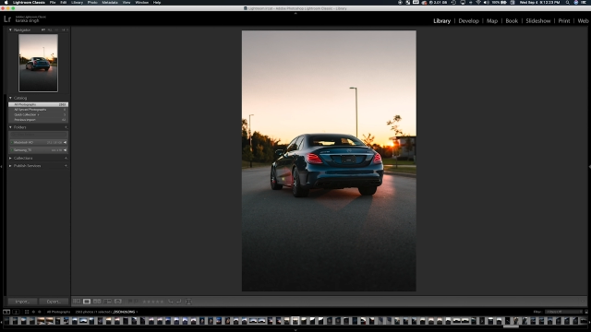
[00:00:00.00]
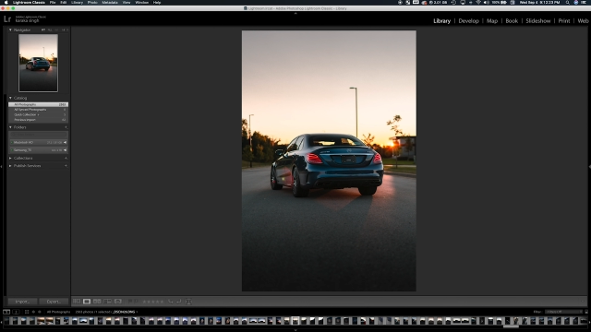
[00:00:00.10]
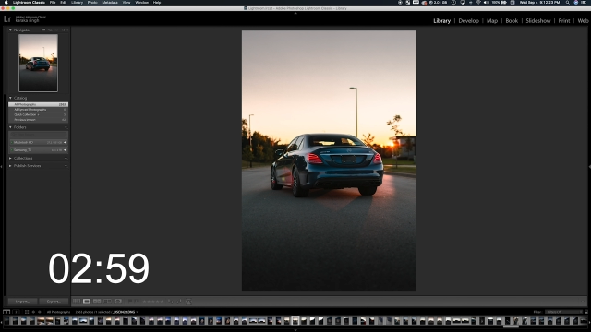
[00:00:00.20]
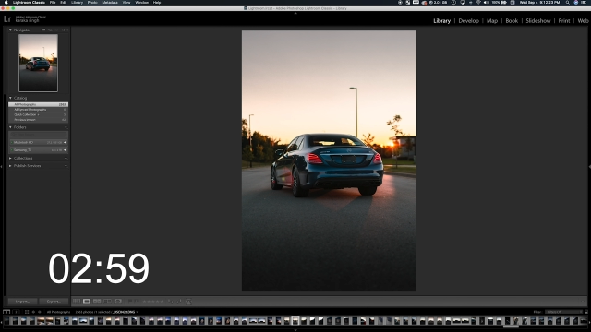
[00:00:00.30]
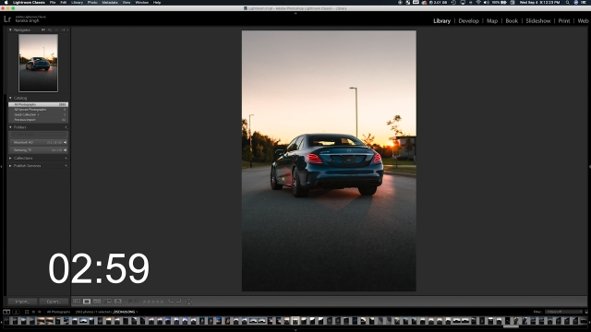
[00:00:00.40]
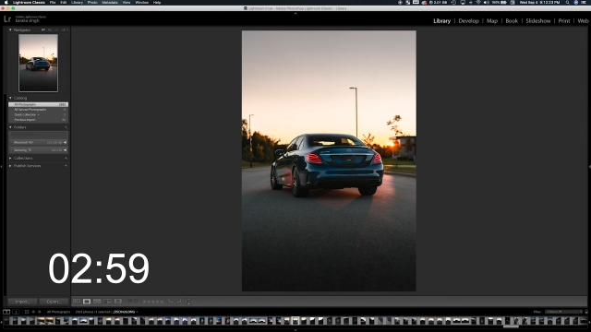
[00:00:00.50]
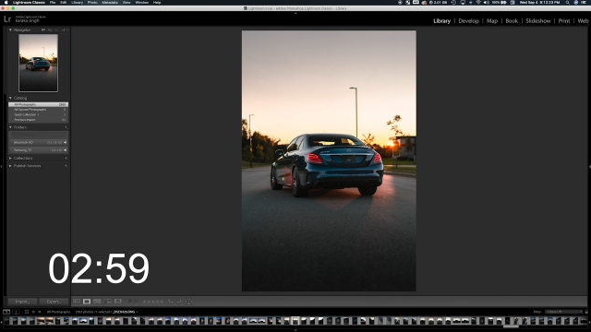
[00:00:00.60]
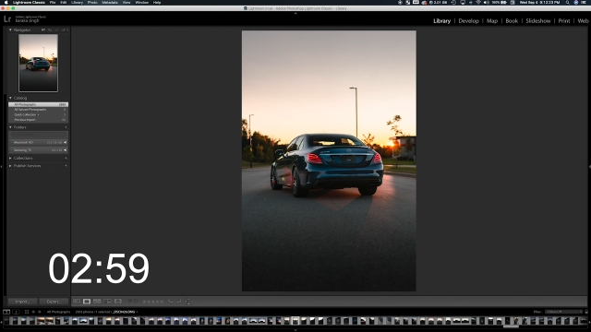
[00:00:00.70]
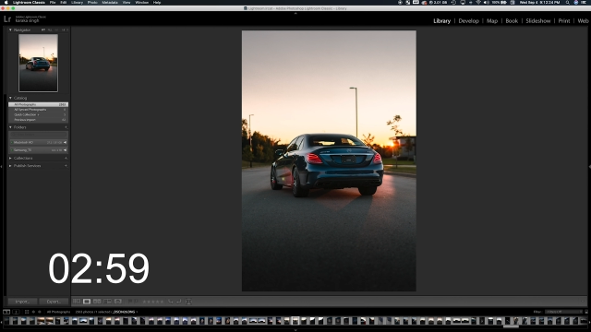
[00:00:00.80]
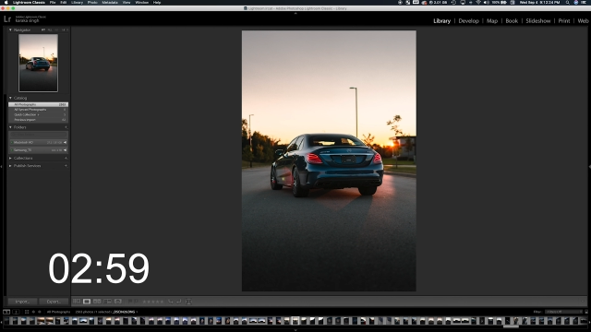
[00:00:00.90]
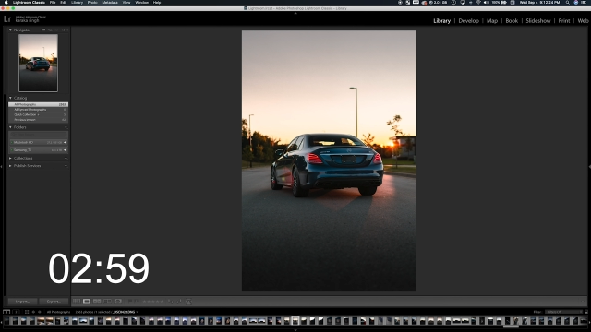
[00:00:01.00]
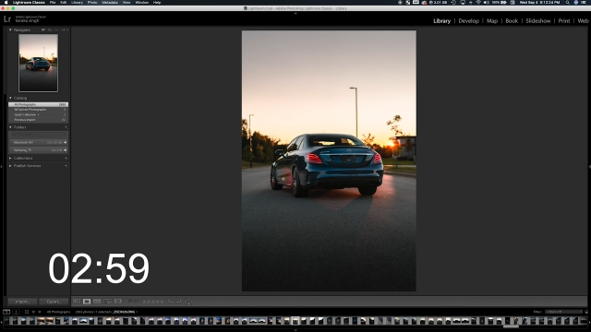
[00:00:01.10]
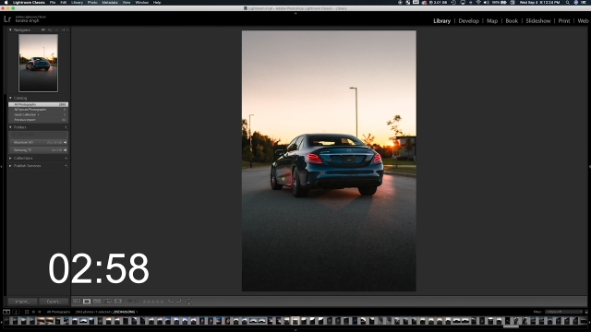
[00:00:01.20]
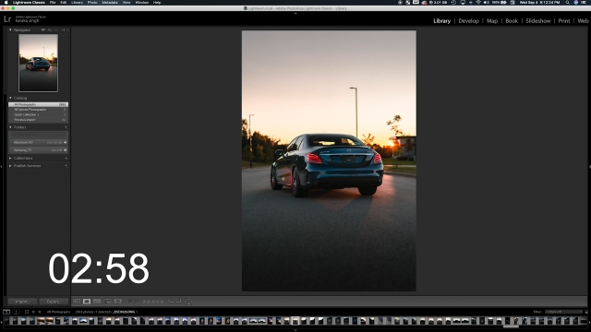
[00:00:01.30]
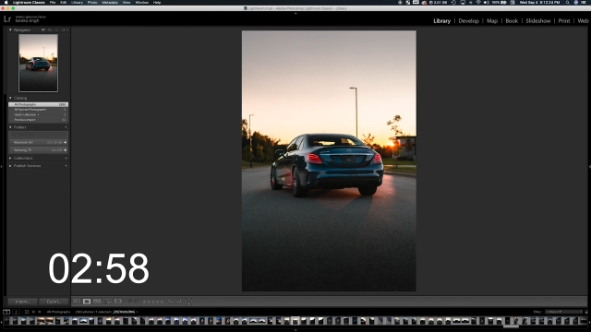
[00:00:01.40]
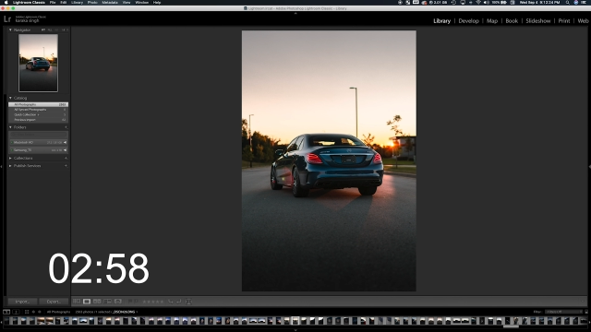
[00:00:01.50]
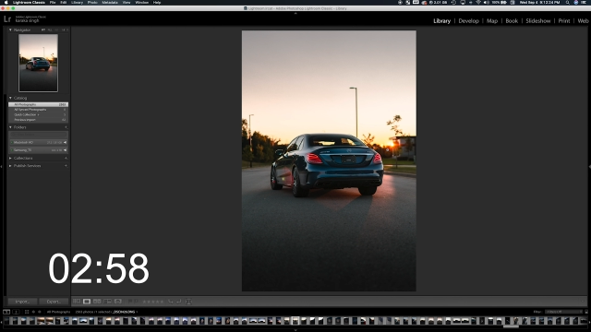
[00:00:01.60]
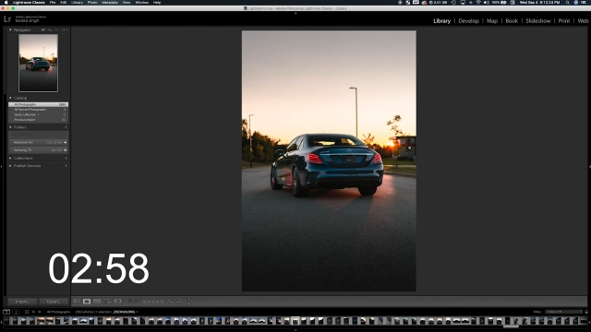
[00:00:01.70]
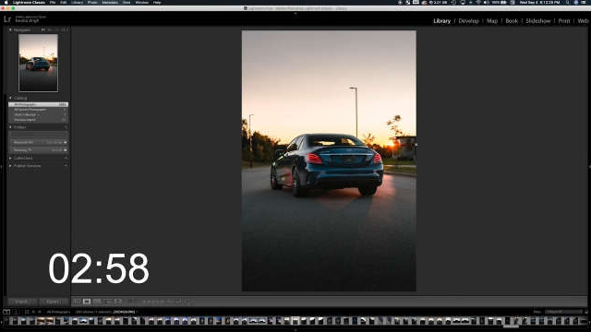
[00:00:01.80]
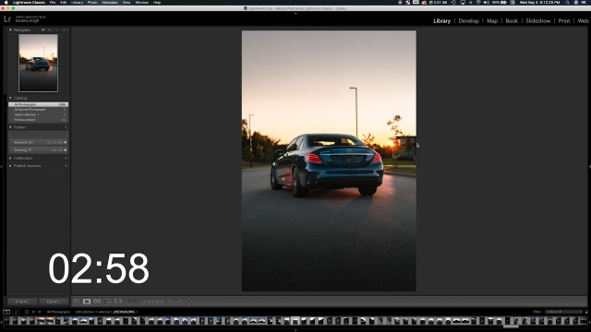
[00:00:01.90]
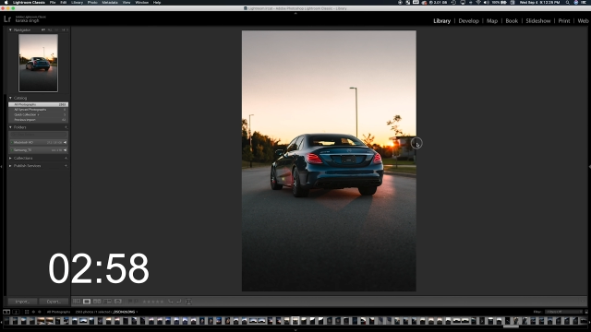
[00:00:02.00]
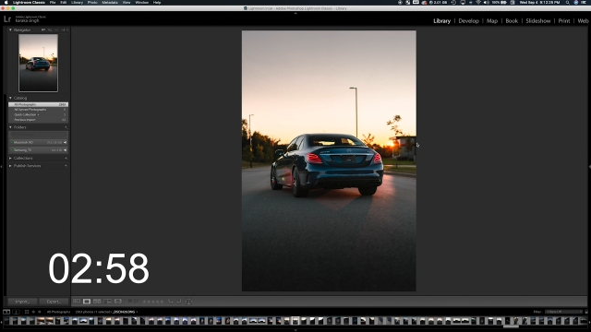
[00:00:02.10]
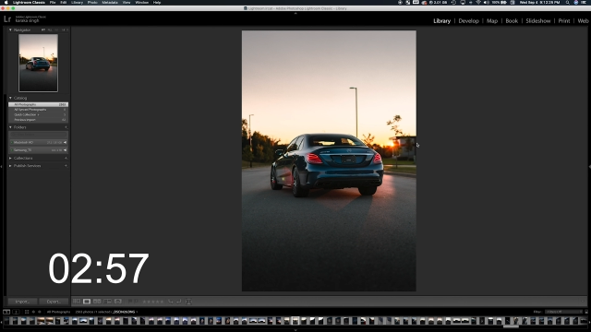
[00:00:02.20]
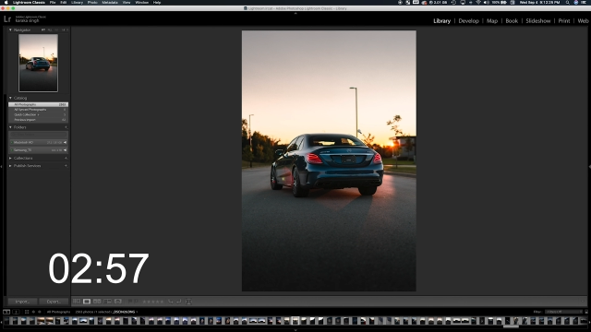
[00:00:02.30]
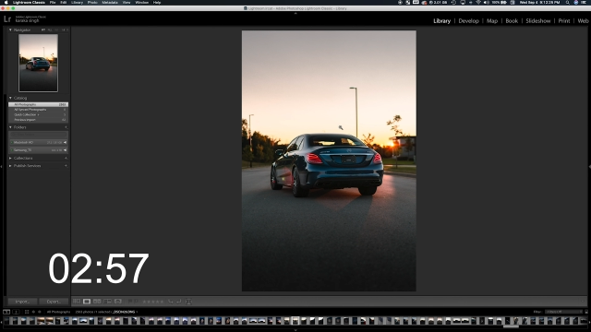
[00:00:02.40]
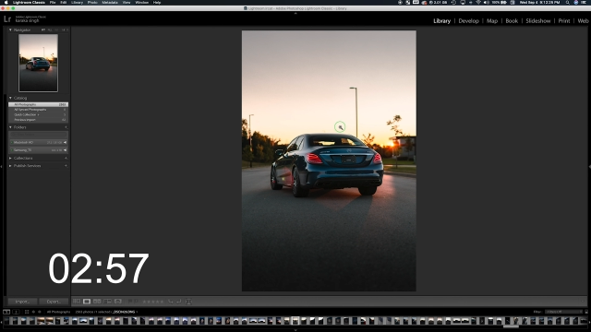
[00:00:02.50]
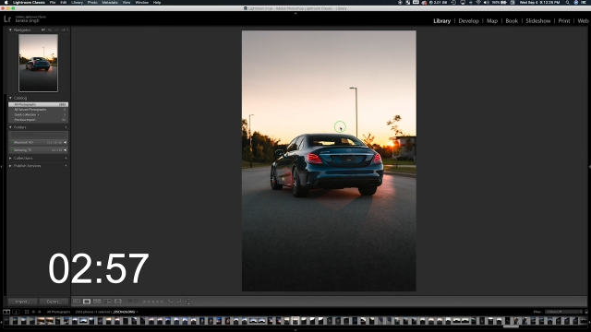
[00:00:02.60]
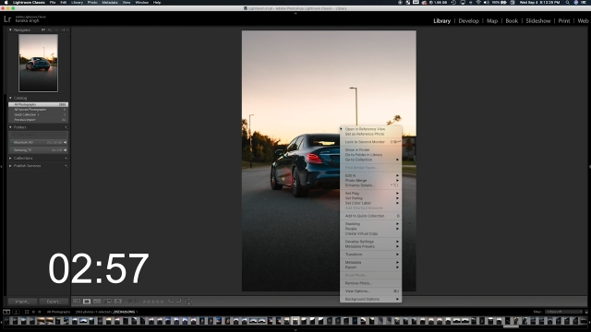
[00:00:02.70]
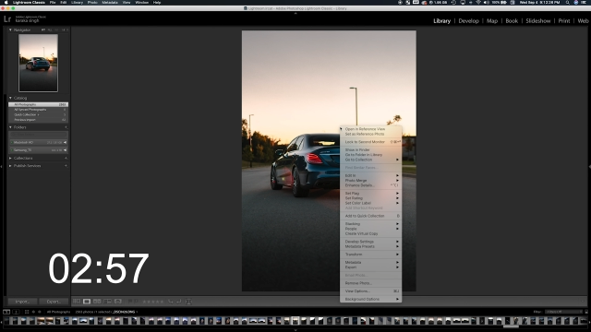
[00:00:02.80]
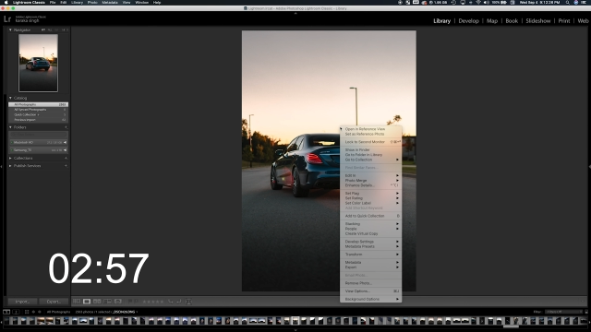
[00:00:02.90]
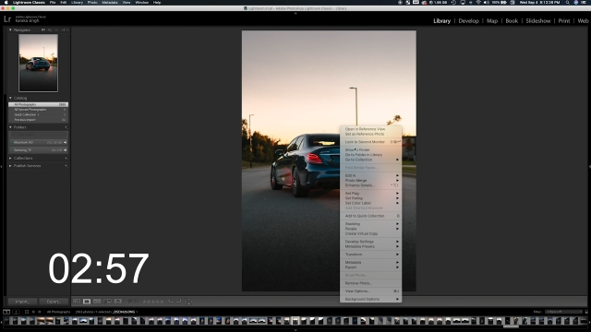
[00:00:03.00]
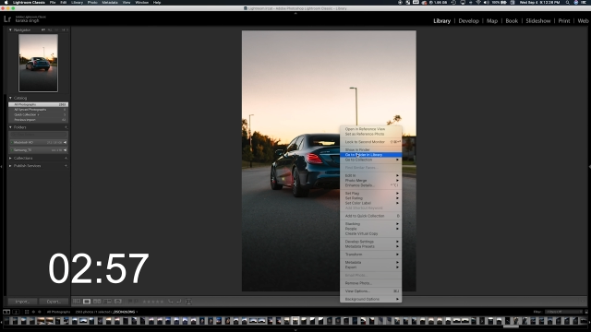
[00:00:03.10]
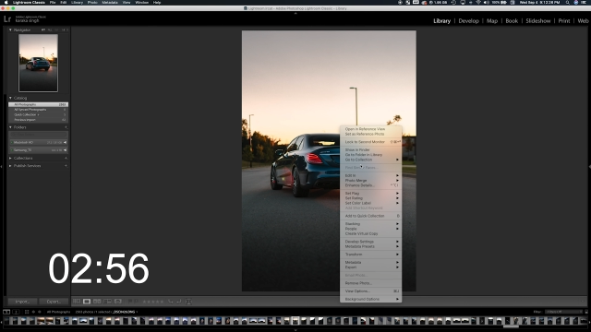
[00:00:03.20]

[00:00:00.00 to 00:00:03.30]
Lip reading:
(no speaker visible)